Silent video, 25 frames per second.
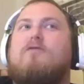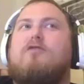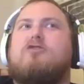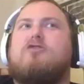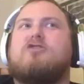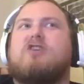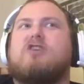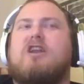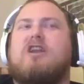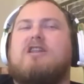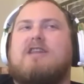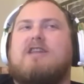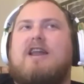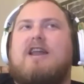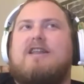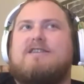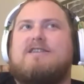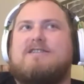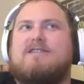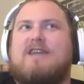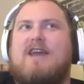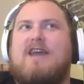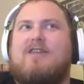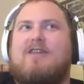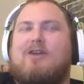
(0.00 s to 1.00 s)
just going to let it
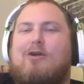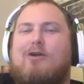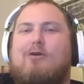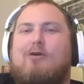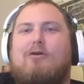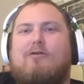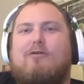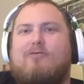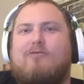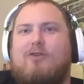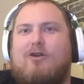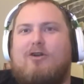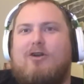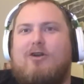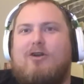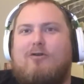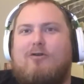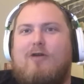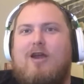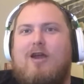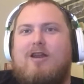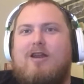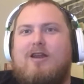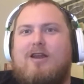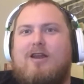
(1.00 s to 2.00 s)
stay there or if they're going to
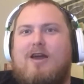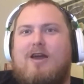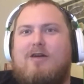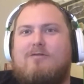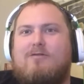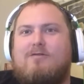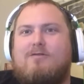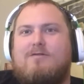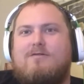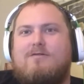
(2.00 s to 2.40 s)
crane it out.